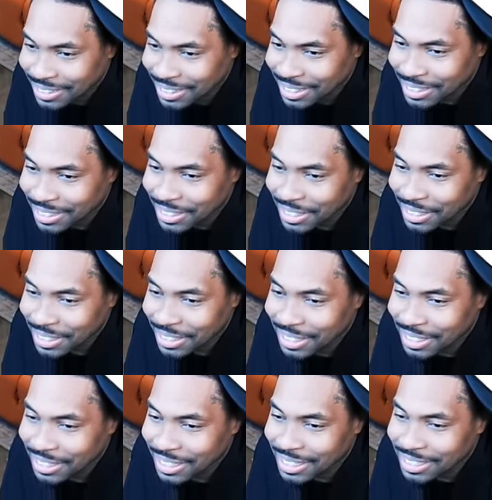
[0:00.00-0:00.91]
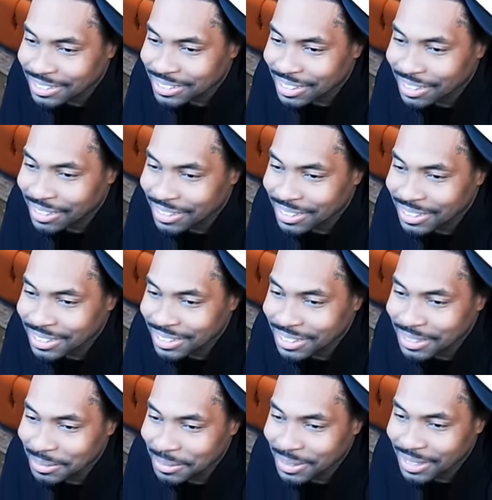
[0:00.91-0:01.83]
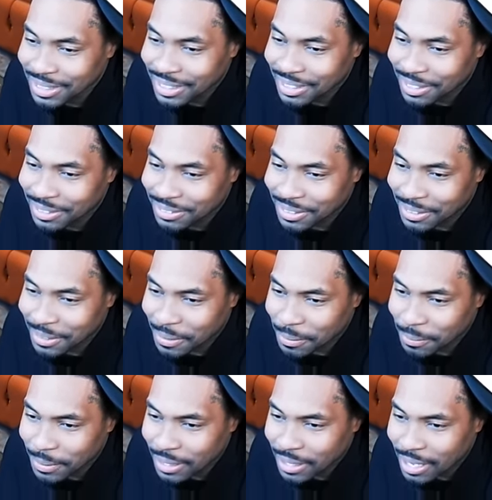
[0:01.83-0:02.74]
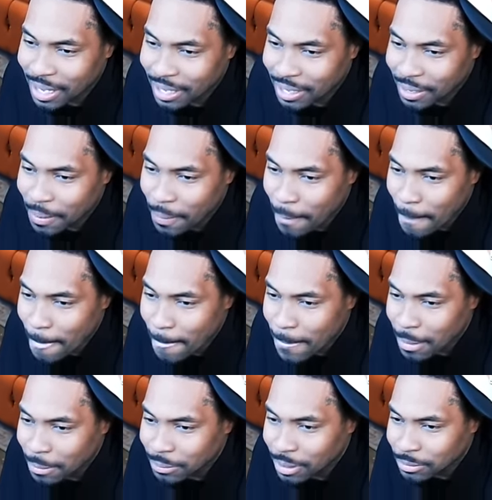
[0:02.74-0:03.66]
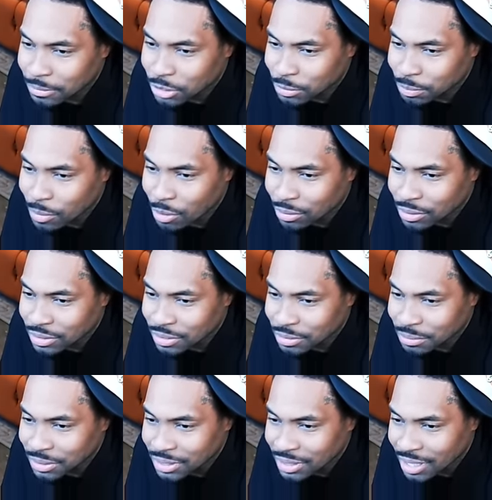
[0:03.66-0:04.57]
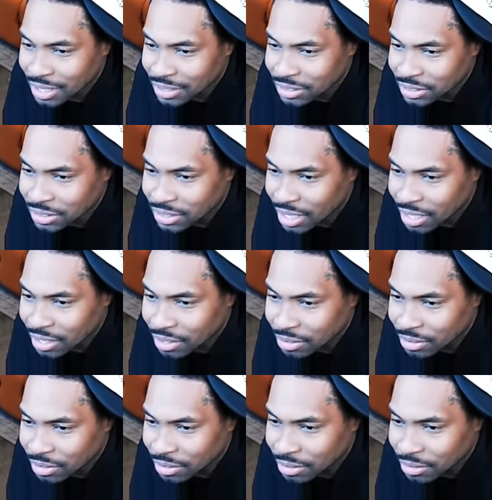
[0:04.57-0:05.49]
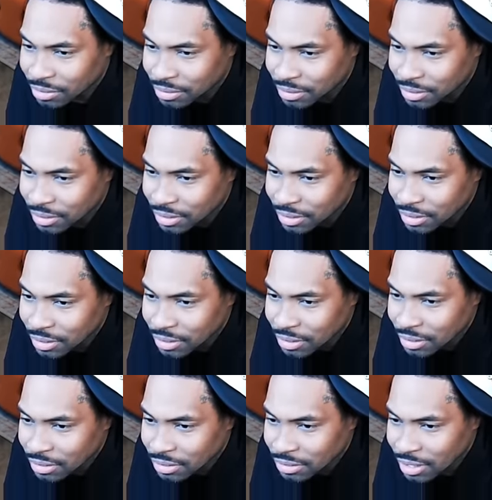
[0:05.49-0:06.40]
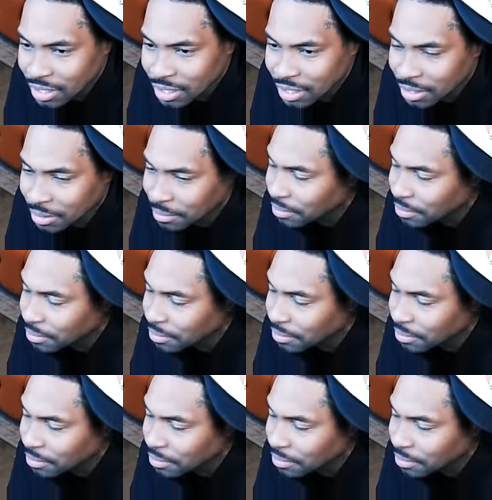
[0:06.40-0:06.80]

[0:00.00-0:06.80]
Yeah, yeah, it's all good, man. Hold on, man. I, I'm, I'm smoking some shit out the chat. Hold on. Damn,